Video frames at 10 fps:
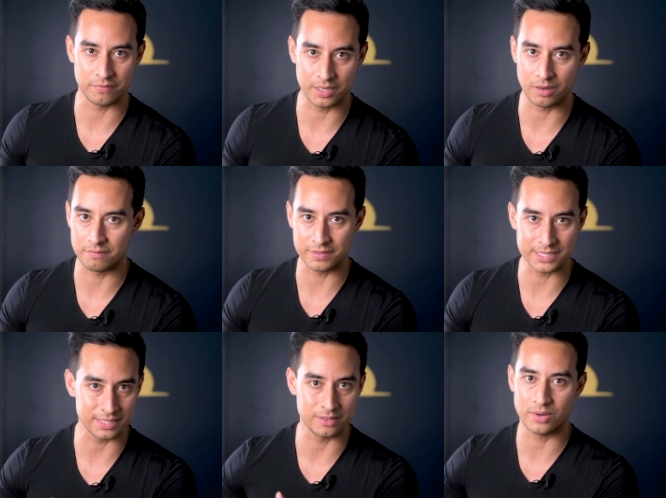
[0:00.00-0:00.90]
V R,
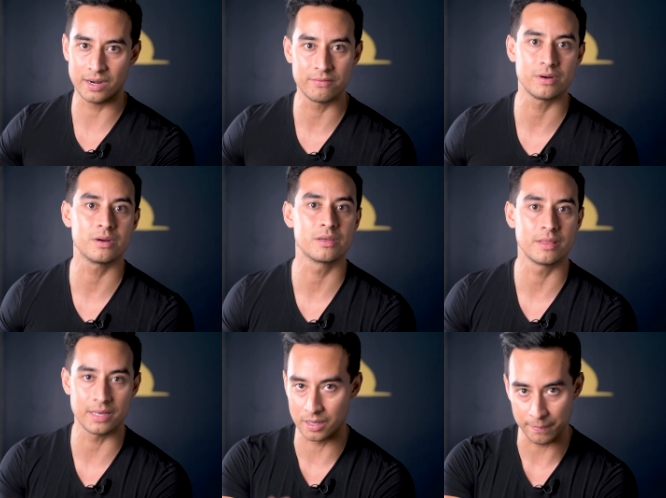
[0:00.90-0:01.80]
V C, whatever
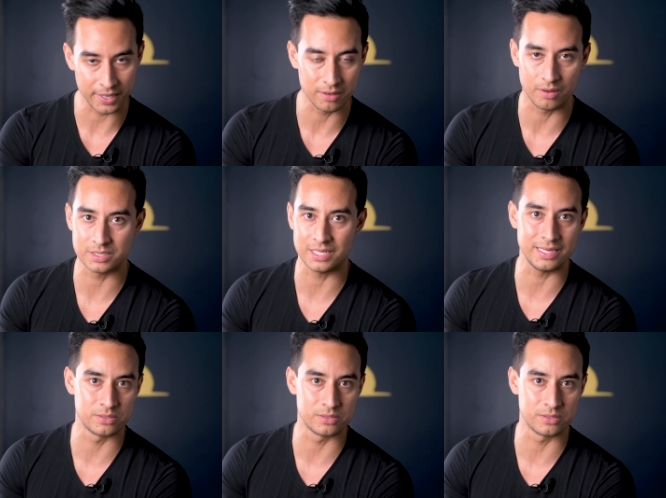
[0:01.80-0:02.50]
the company calls it,